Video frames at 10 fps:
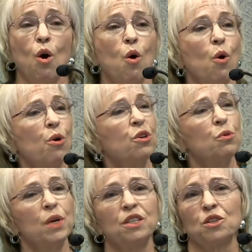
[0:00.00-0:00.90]
Or do
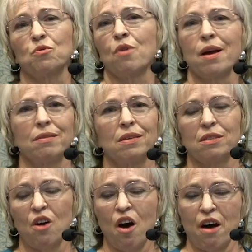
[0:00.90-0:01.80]
we just write this
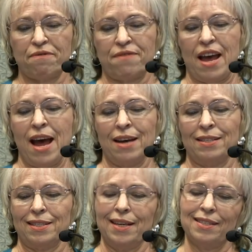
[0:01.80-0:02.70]
off
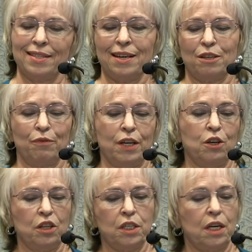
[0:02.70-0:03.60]
as instinctively
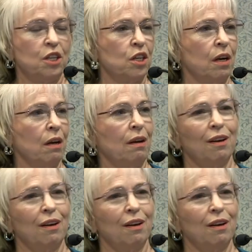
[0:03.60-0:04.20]
good teaching,